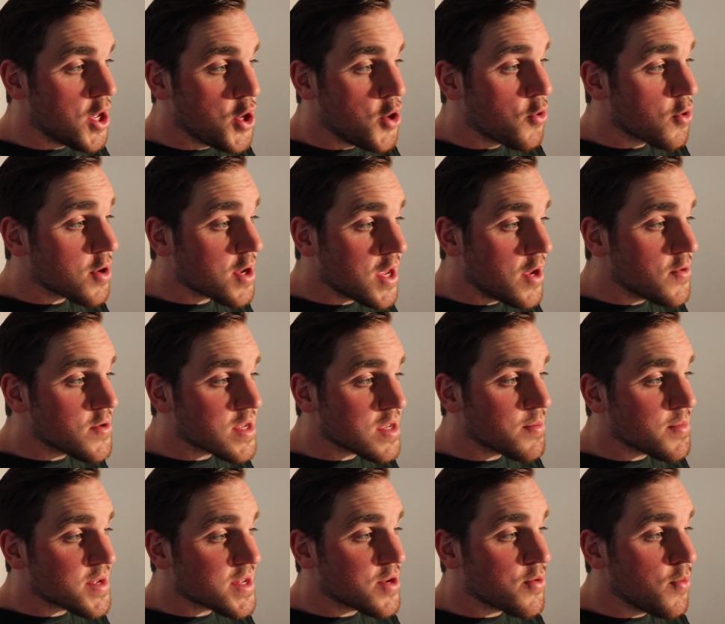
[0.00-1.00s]
You're
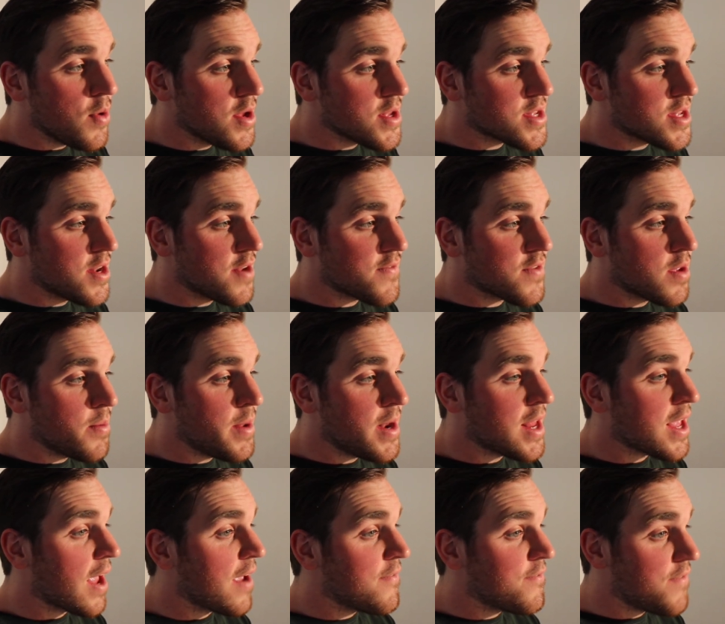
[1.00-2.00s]
accusing Mr. Wilson of
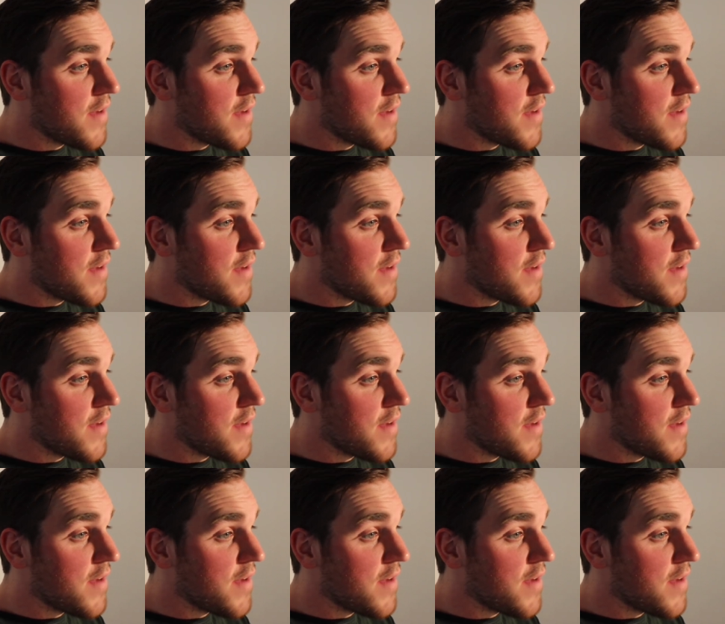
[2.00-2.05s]
committing a